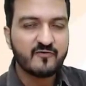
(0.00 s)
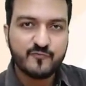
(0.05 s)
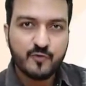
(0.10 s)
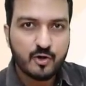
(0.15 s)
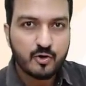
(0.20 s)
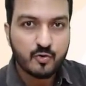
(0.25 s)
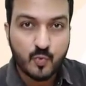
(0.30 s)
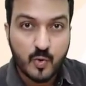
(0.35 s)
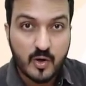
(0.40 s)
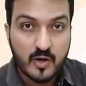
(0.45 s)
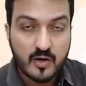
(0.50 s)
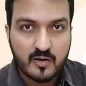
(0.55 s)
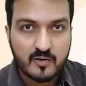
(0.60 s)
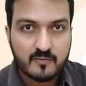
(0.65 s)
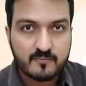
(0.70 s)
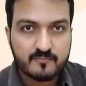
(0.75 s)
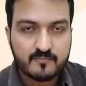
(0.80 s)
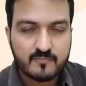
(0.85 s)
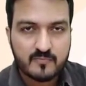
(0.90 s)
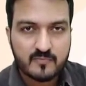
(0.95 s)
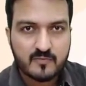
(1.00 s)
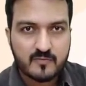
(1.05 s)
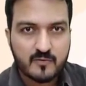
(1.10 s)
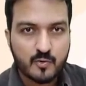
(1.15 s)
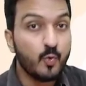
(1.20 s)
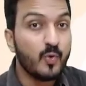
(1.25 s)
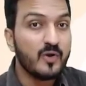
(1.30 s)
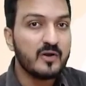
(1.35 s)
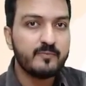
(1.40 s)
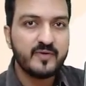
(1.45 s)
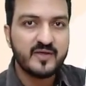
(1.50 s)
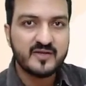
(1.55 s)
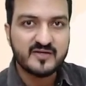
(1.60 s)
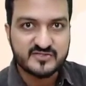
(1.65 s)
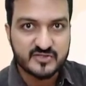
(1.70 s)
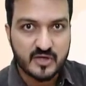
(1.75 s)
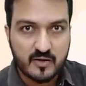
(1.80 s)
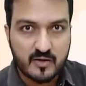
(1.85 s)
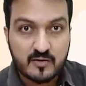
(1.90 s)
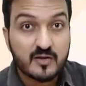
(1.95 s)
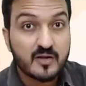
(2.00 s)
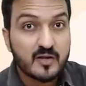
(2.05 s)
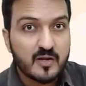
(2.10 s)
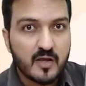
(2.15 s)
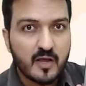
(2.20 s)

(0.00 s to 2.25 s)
your work will be done